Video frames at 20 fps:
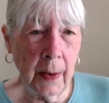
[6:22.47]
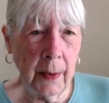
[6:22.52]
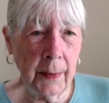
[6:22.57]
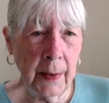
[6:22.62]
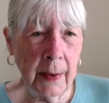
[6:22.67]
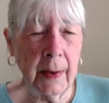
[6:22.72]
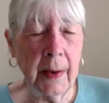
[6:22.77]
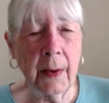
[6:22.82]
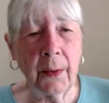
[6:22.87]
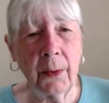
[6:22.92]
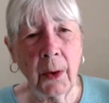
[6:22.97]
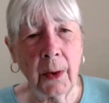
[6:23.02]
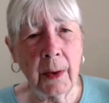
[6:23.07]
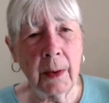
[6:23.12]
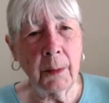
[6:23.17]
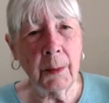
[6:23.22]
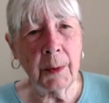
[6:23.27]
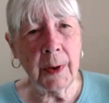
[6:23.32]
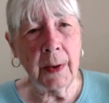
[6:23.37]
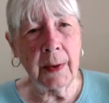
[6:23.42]
I think he thought
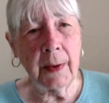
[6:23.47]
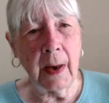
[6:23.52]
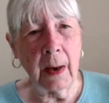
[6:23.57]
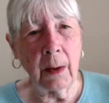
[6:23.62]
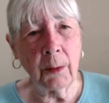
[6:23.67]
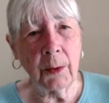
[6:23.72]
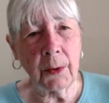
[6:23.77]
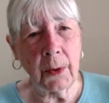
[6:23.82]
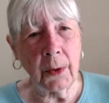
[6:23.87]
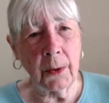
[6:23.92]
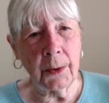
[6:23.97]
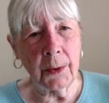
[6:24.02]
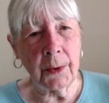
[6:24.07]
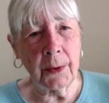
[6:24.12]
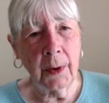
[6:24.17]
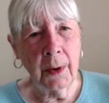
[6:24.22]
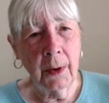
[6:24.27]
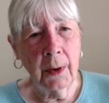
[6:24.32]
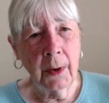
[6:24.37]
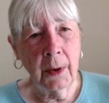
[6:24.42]
he was on the outskirts